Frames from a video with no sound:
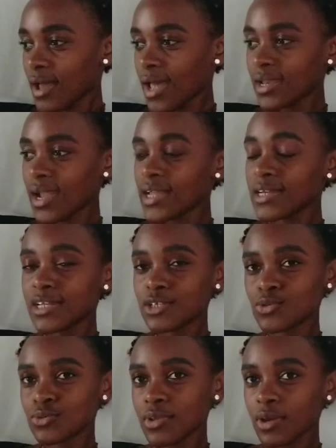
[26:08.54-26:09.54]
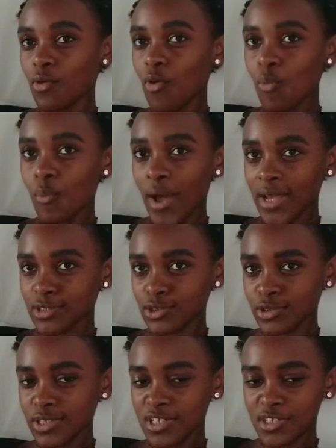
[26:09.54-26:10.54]
aligning to the
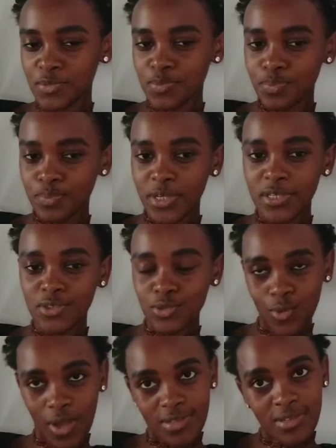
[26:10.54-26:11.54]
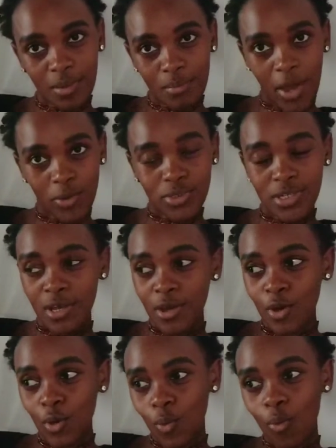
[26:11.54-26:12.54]
compassion He speaks to us about?
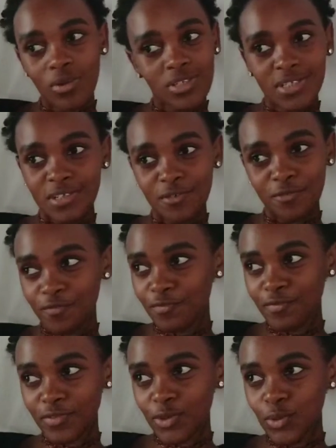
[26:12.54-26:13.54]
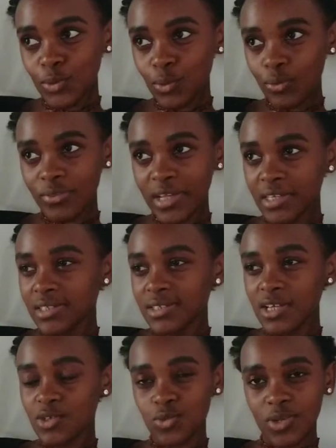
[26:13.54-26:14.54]
What if, you know, the
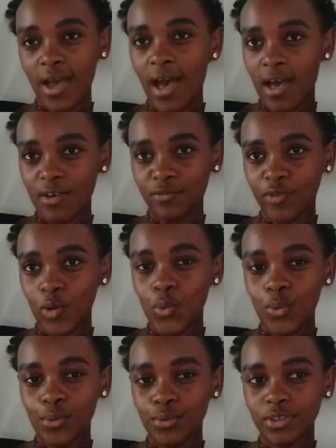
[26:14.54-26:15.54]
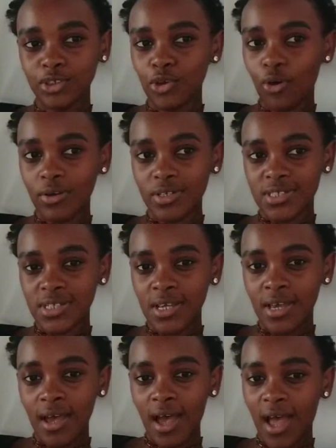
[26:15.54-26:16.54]
leaders we have who don't
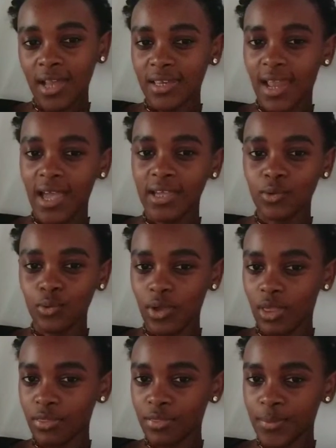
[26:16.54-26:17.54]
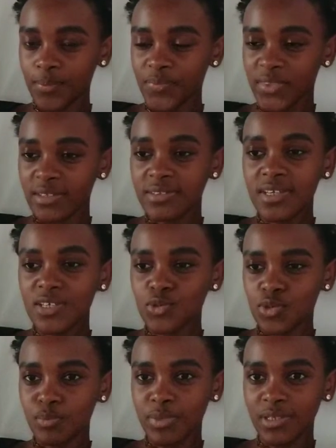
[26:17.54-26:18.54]
align with the
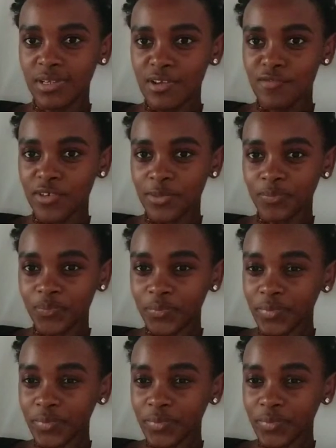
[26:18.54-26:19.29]
things we believe in?